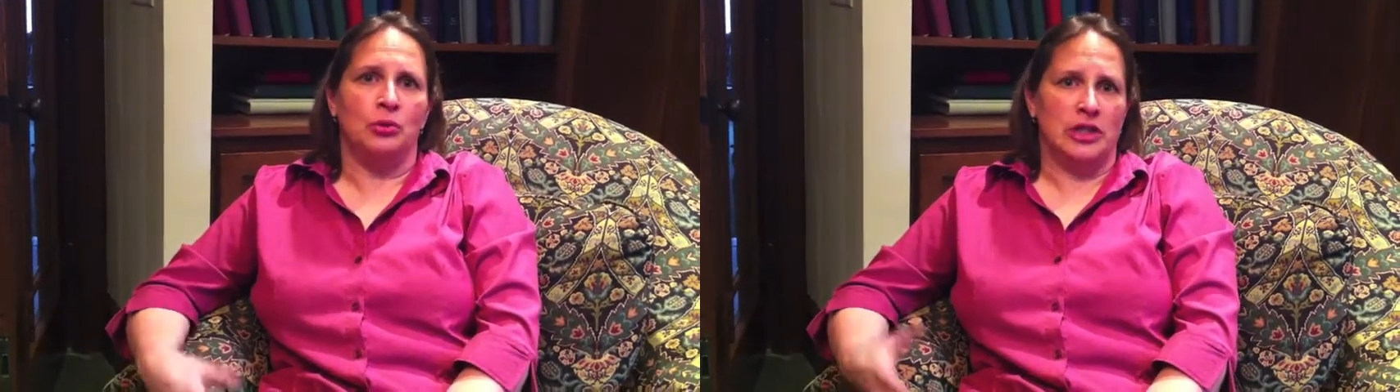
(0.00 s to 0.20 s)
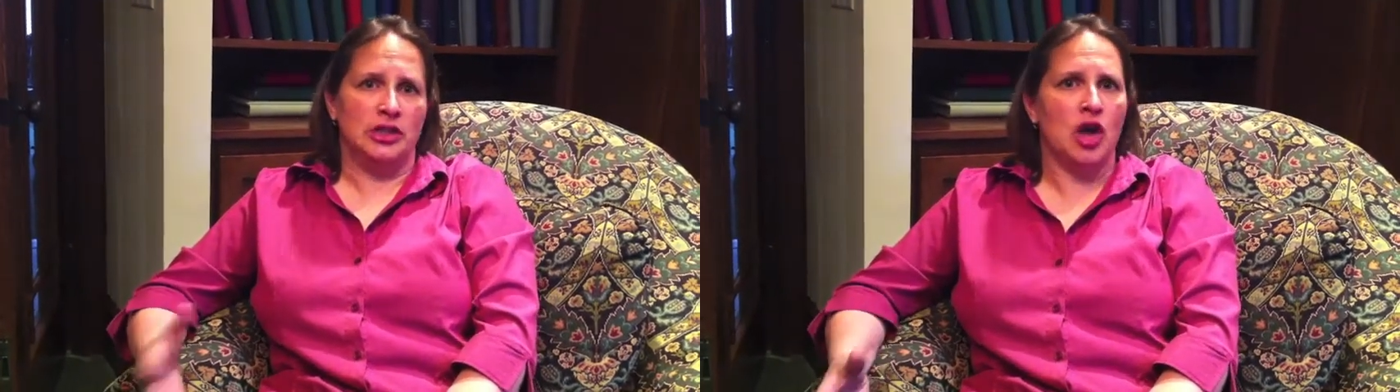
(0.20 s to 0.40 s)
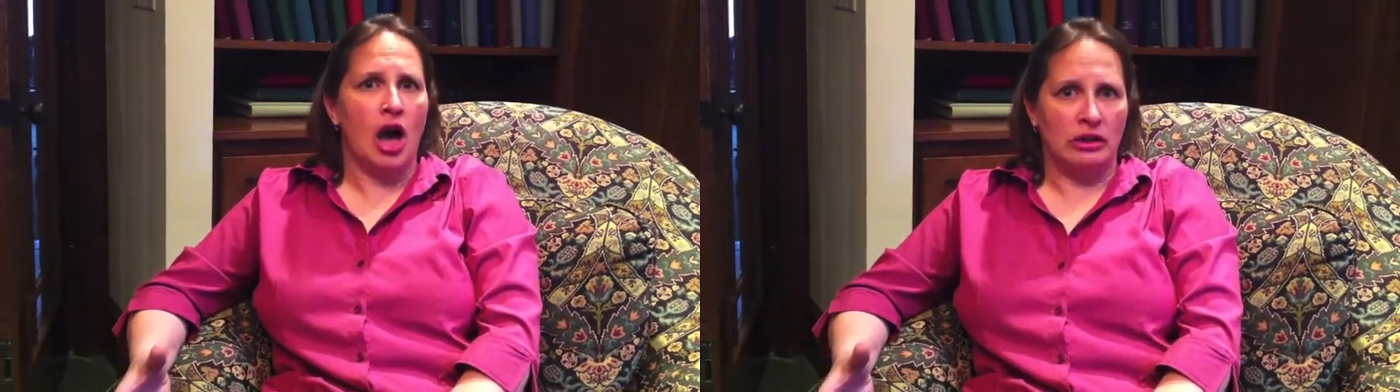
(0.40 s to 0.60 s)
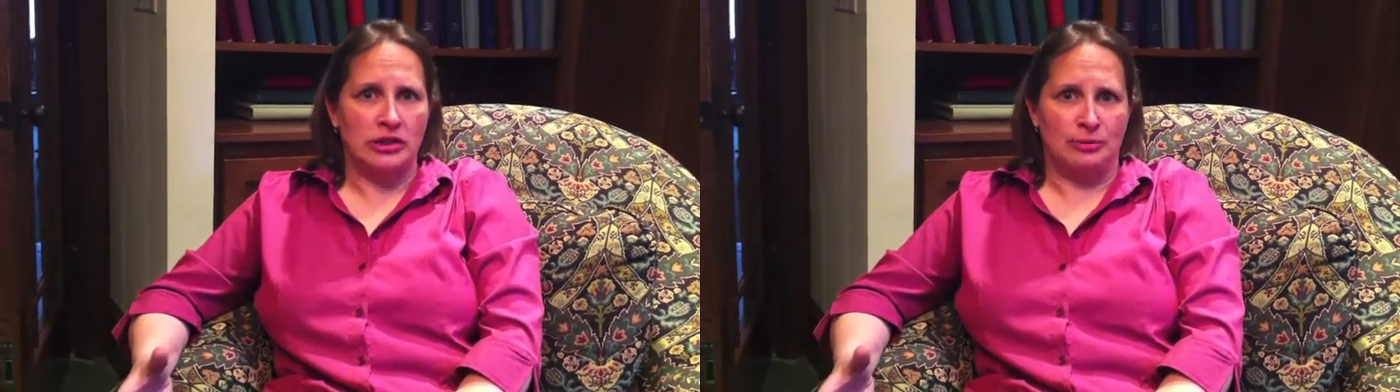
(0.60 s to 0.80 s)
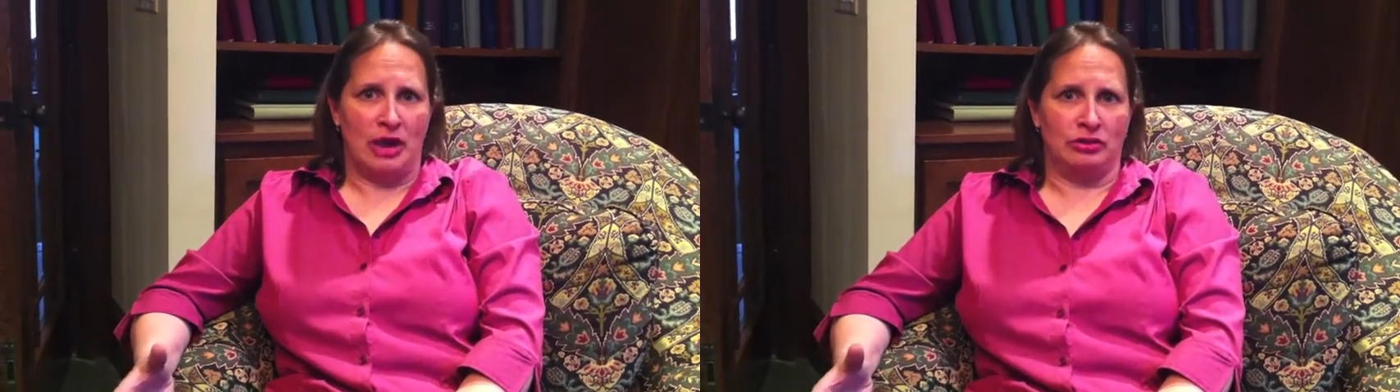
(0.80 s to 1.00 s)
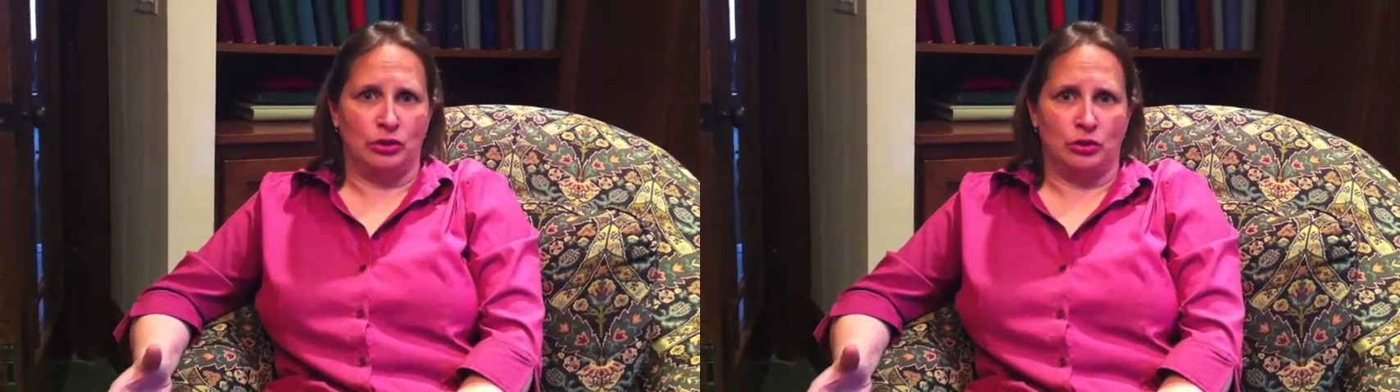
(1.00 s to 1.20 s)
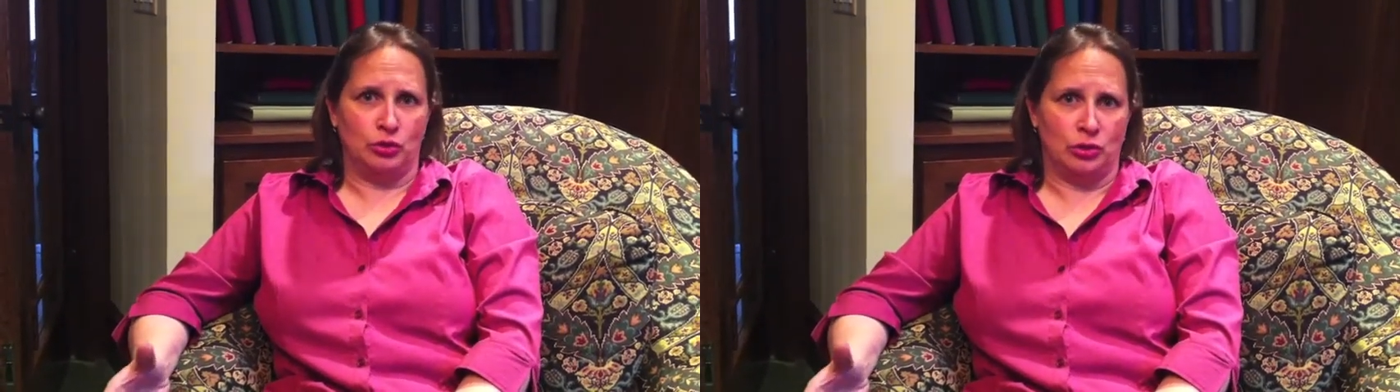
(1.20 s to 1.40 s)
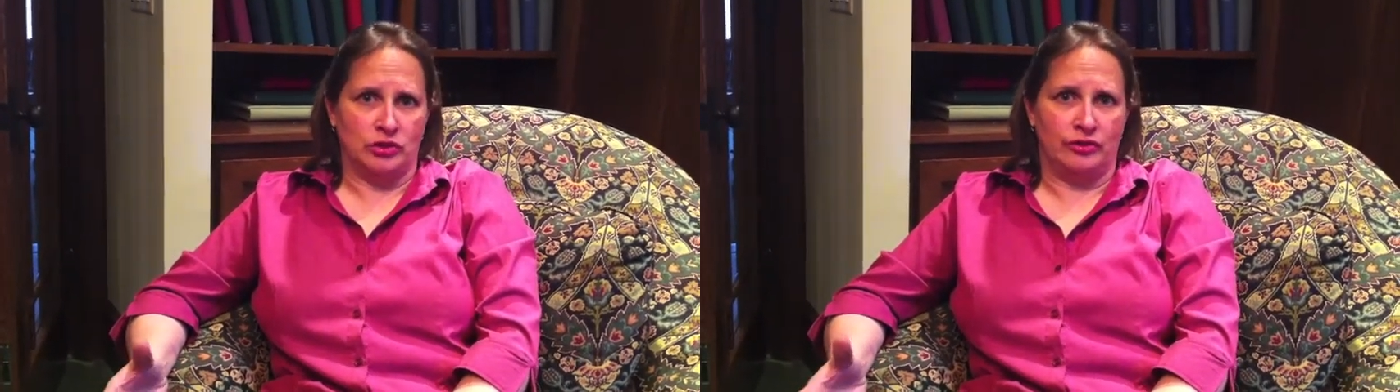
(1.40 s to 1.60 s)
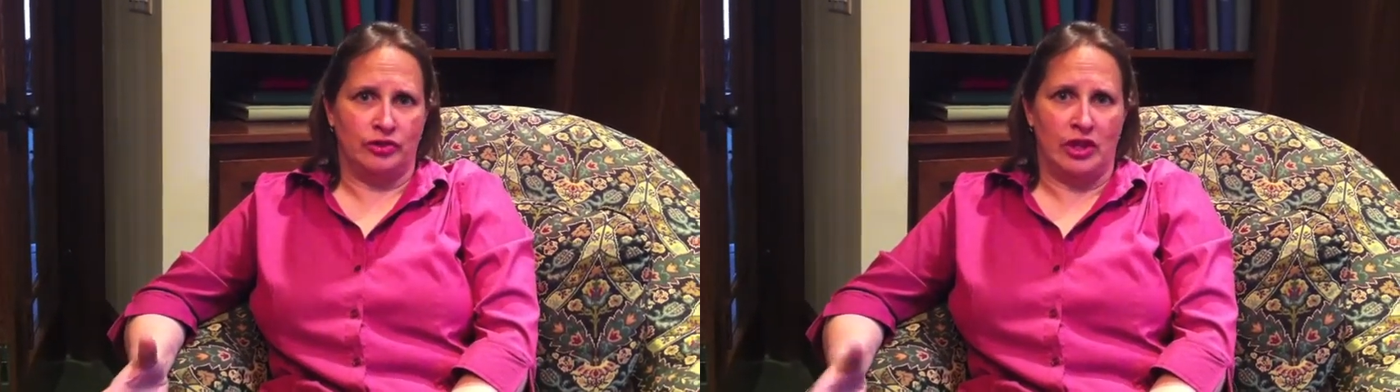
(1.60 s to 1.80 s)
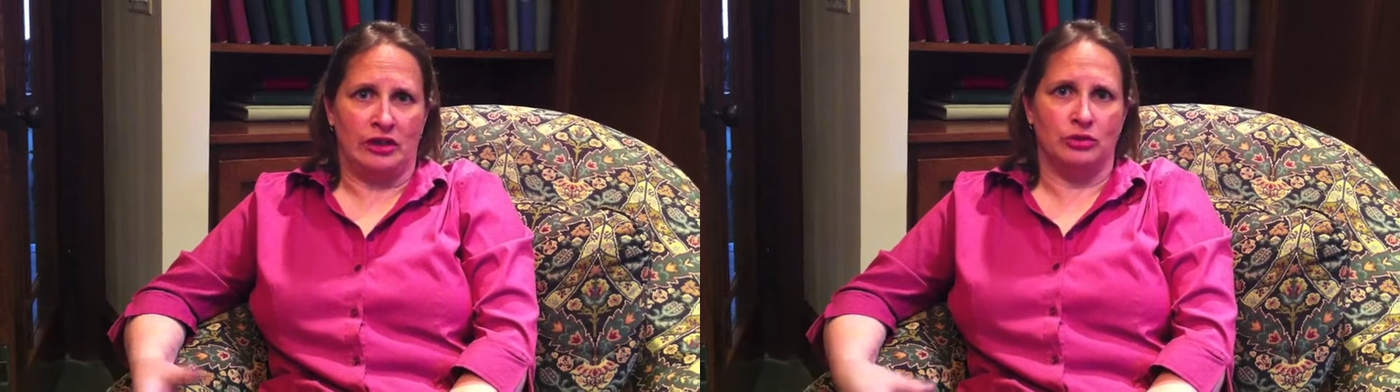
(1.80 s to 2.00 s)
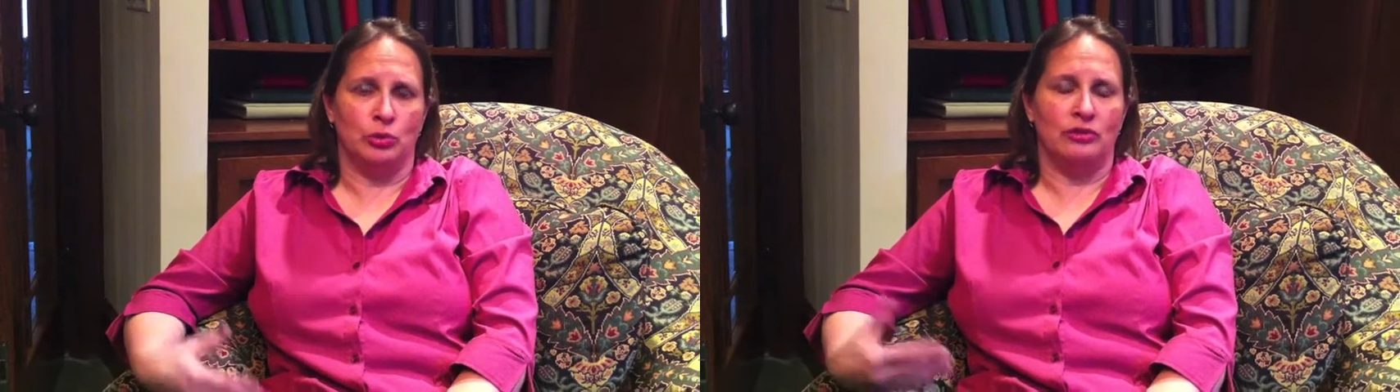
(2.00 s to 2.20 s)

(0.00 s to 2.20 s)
we talked about those sorts of things.